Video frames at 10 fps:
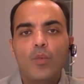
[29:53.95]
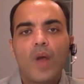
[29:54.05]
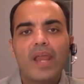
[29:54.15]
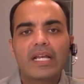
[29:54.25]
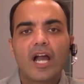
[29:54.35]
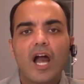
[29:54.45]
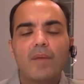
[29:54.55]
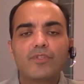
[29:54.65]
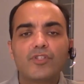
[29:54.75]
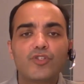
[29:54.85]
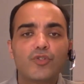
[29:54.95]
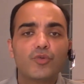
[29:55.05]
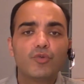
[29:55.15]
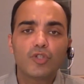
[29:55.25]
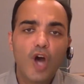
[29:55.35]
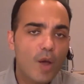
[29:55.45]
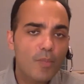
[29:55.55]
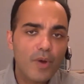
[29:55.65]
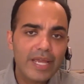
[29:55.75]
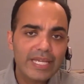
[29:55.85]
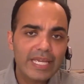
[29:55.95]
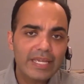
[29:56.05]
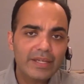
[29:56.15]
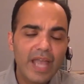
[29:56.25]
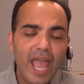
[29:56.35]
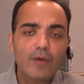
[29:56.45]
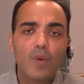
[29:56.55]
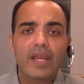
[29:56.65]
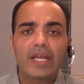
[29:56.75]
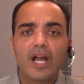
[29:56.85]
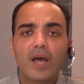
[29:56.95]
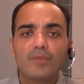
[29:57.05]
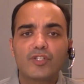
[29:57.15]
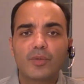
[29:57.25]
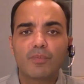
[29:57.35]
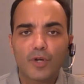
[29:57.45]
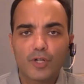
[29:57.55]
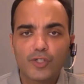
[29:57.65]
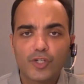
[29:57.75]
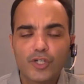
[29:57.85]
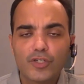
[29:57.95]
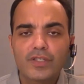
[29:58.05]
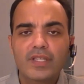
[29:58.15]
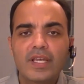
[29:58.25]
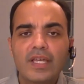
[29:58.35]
when it comes to law breaking and when it comes to mergers